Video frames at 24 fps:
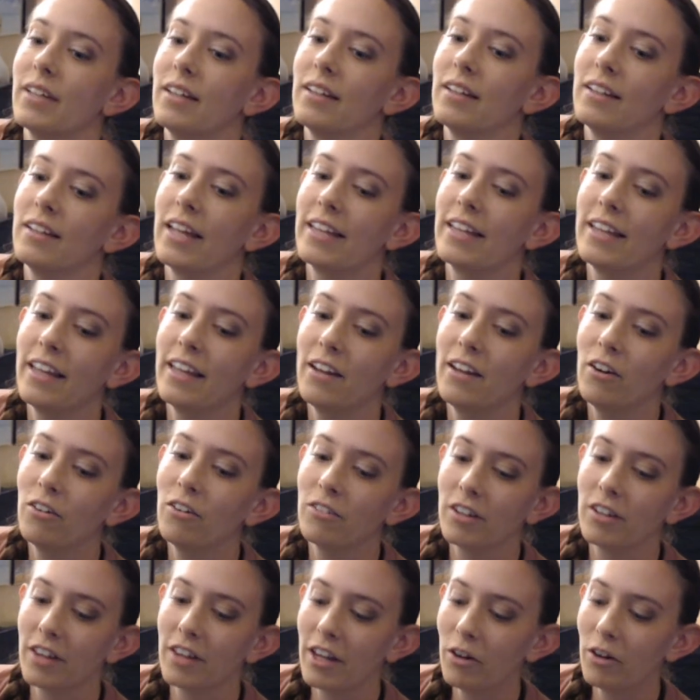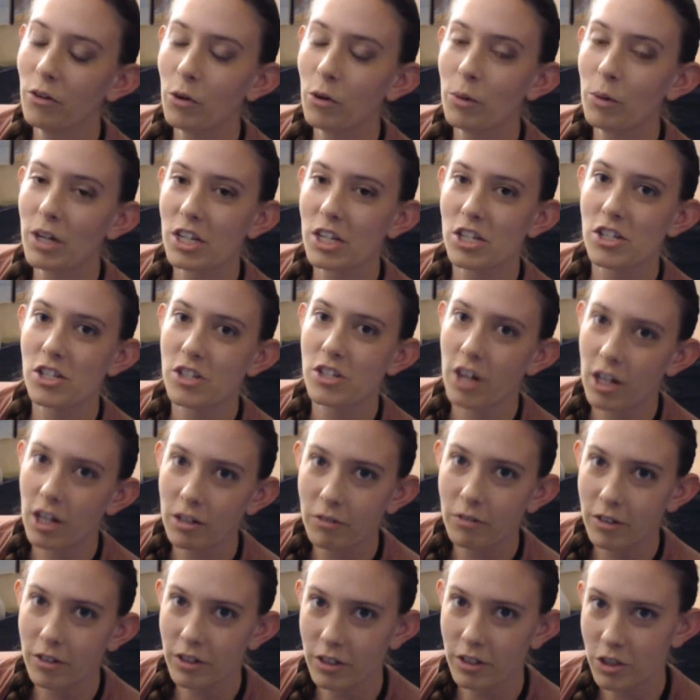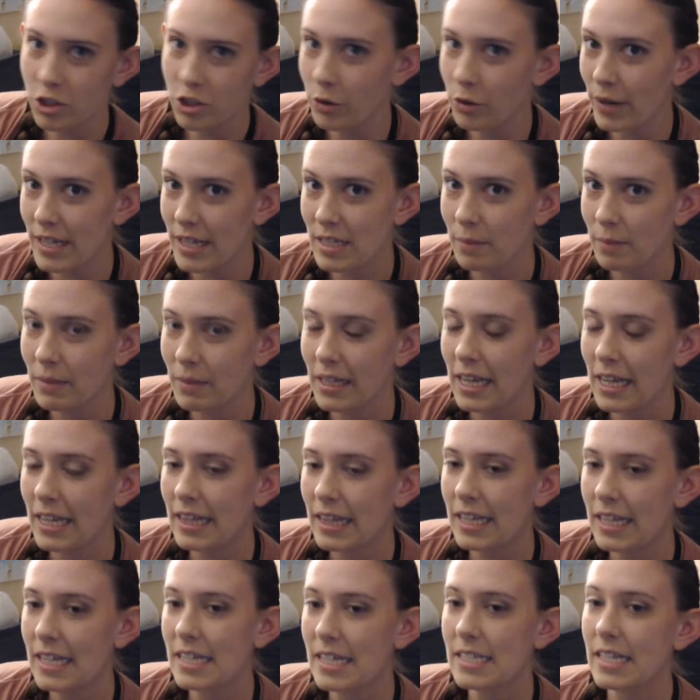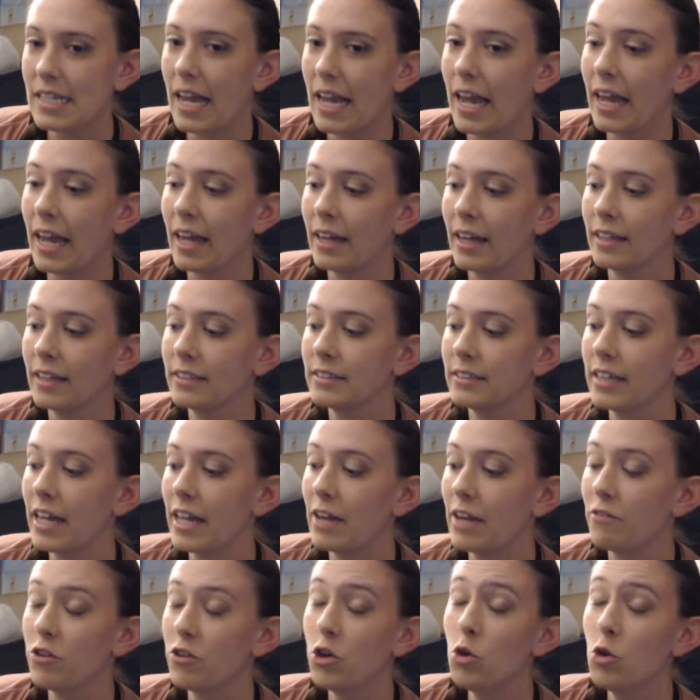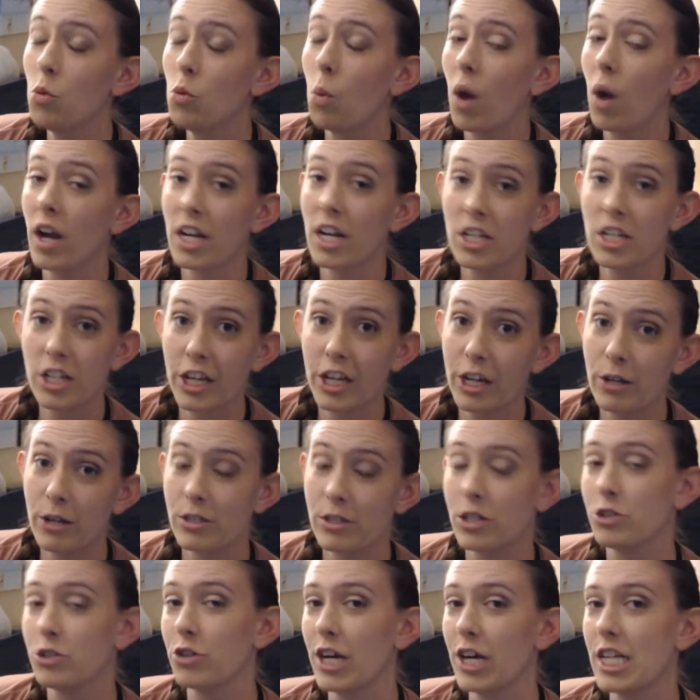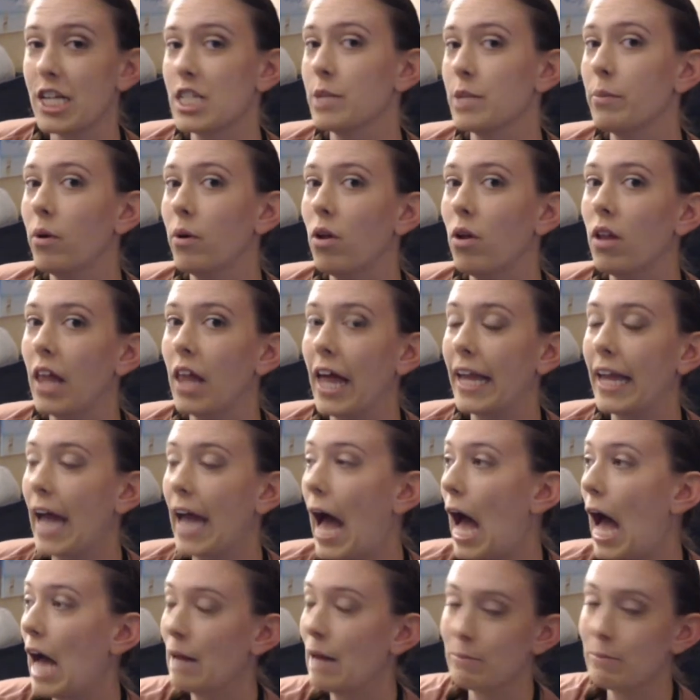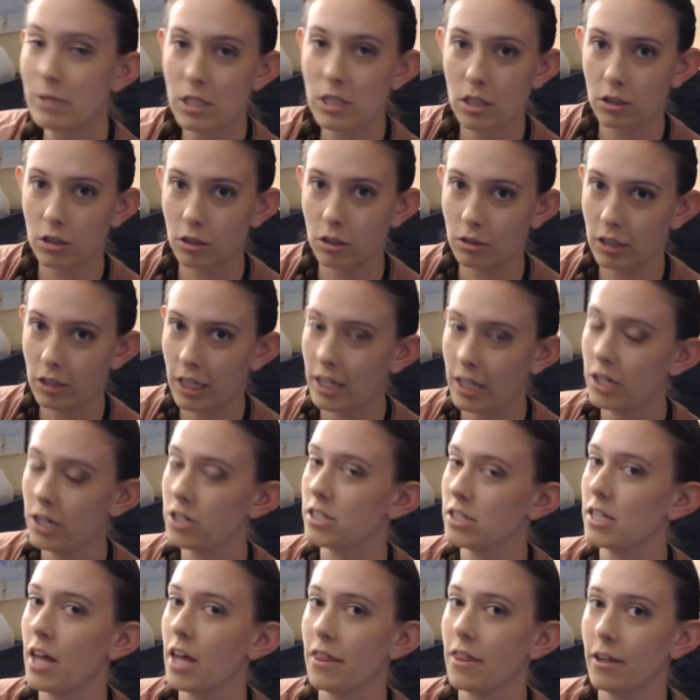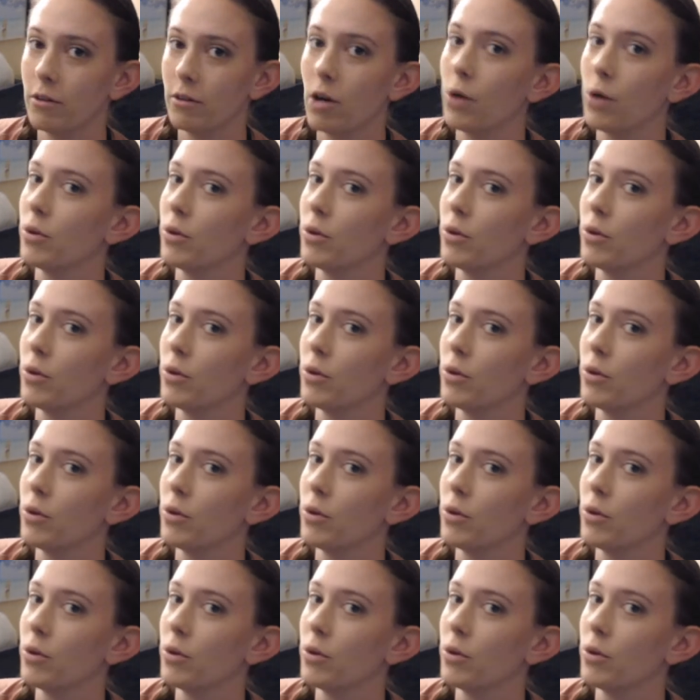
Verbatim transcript: like they don't know where to start when doing something like this. And if you wanted to use a traceable, like absolutely, there is nothing wrong